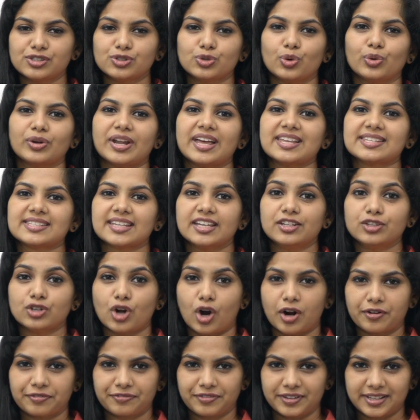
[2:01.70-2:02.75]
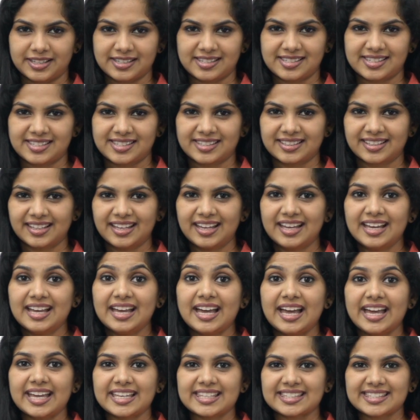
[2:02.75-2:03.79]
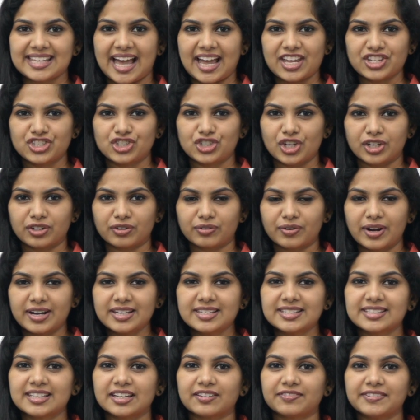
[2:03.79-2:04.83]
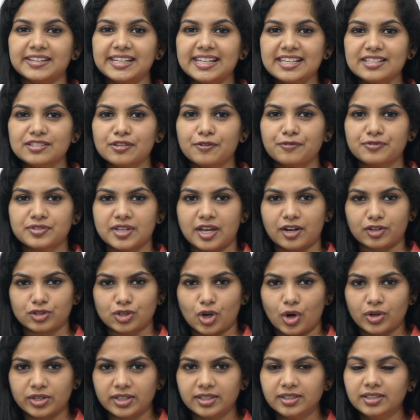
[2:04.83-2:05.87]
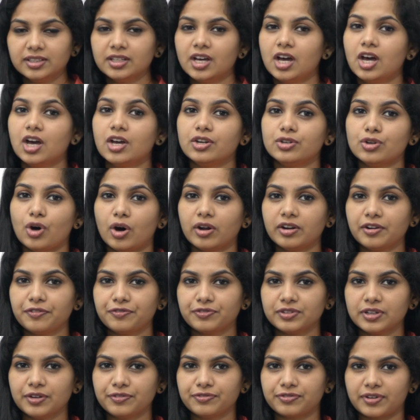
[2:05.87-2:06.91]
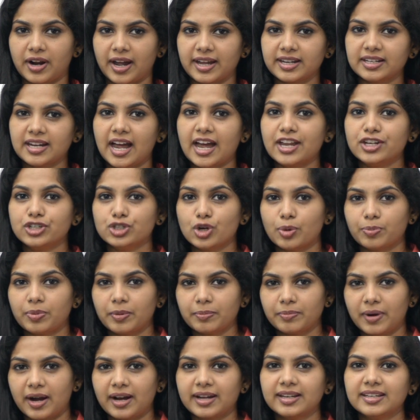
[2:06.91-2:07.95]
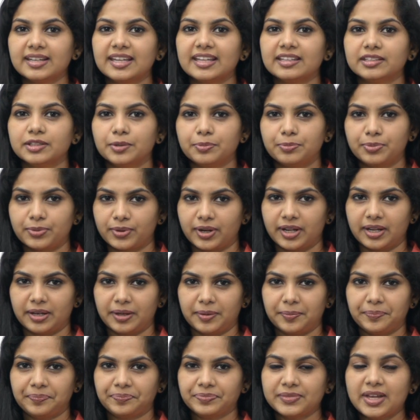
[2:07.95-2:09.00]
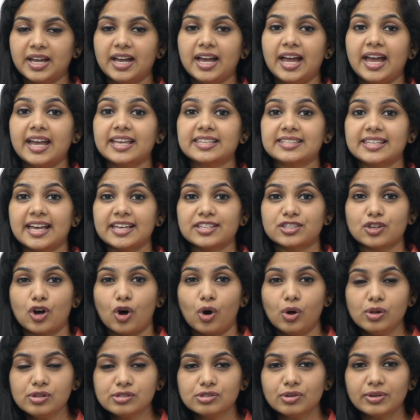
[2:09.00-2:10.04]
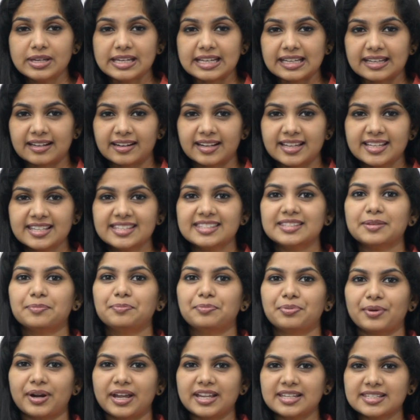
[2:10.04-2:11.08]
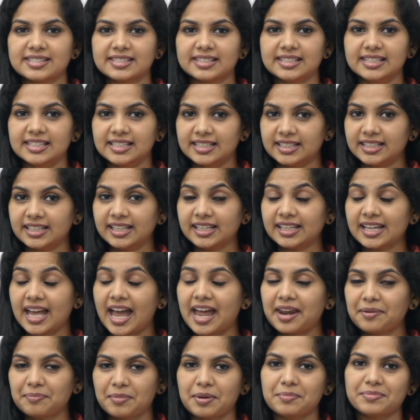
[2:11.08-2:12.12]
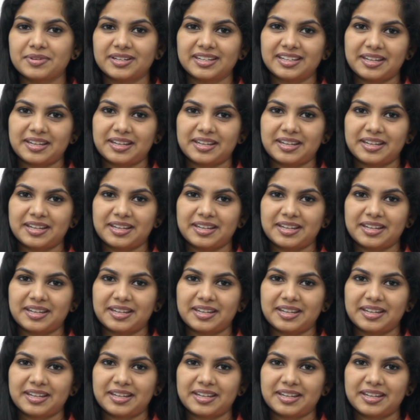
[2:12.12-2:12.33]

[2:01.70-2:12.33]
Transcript: known as endorphins. Exercise generates the release of serotonin, norepinephrine and dopamine in the brain. Exercise also increases the brain's learning and memory